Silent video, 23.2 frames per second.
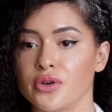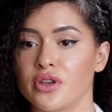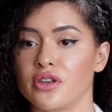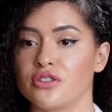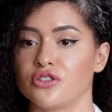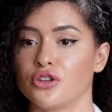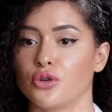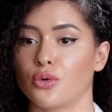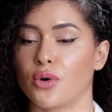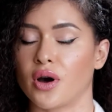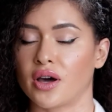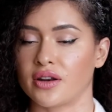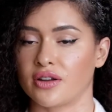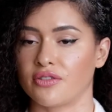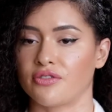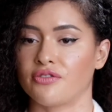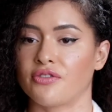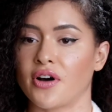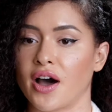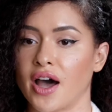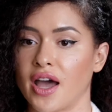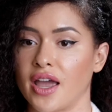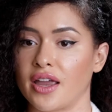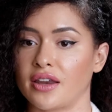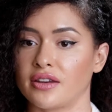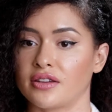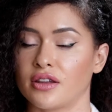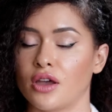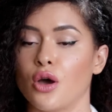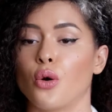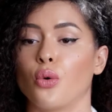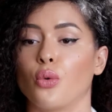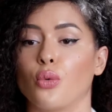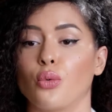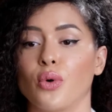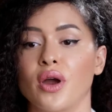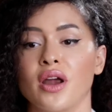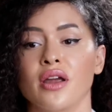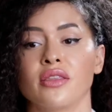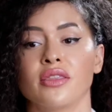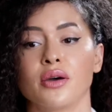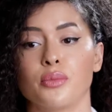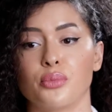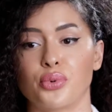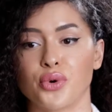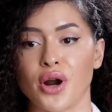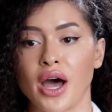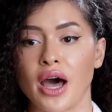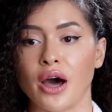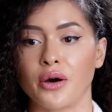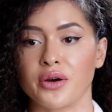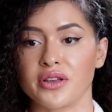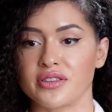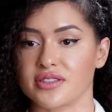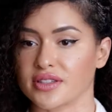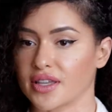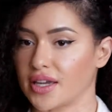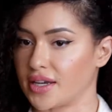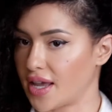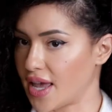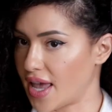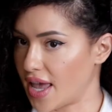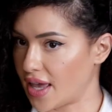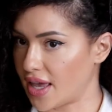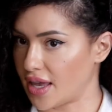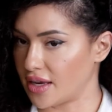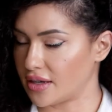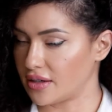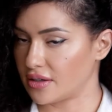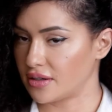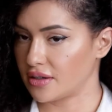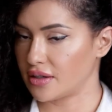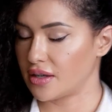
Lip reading: is you want to find where the brow is going to end.